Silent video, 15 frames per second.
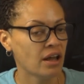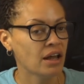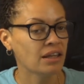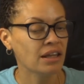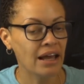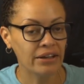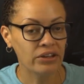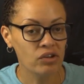
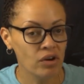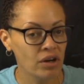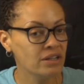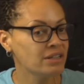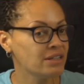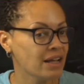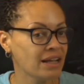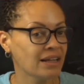Like, you
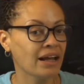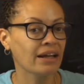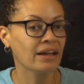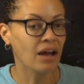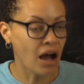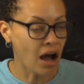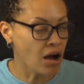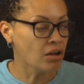understand, like,
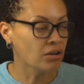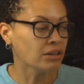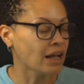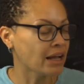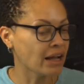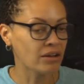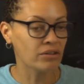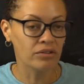
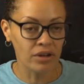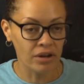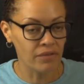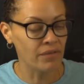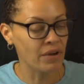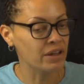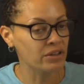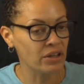
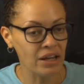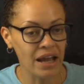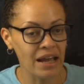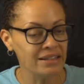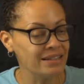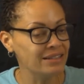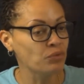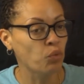it ain't
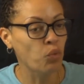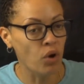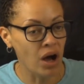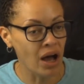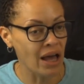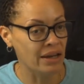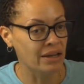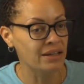just
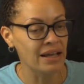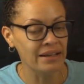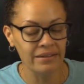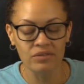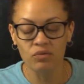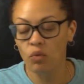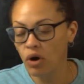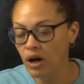
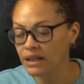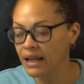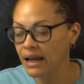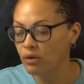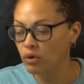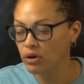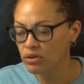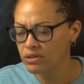one, like,
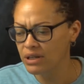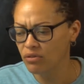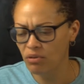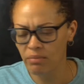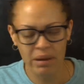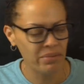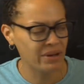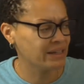where you say, well,
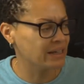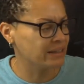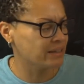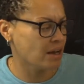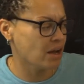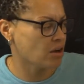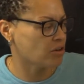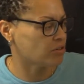maybe they kicked
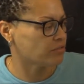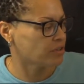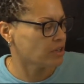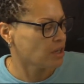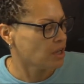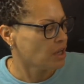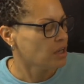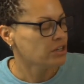it off.
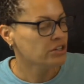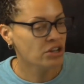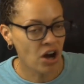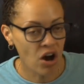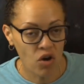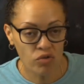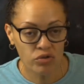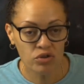
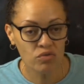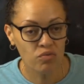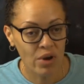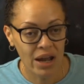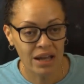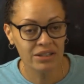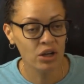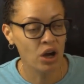No, you
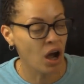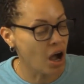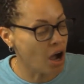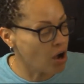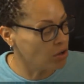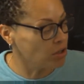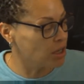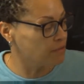ran to
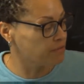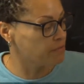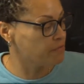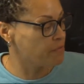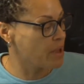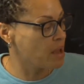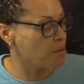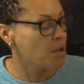all of them,
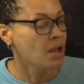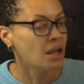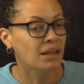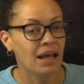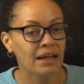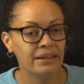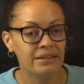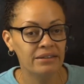fam.
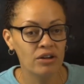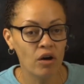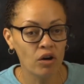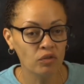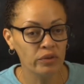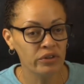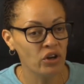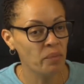Like, those
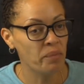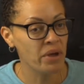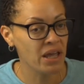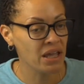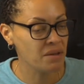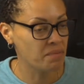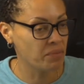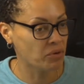were your
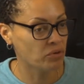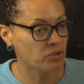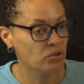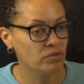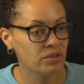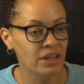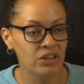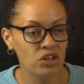people.
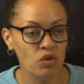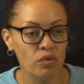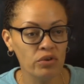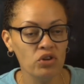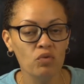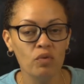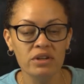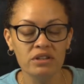
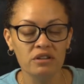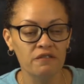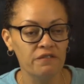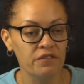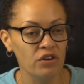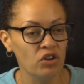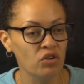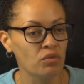You went to the
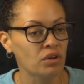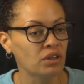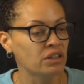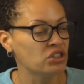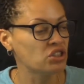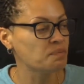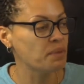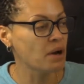funeral and
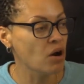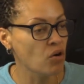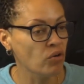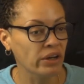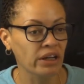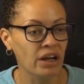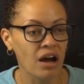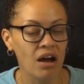spoke
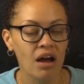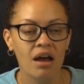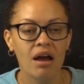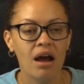and all.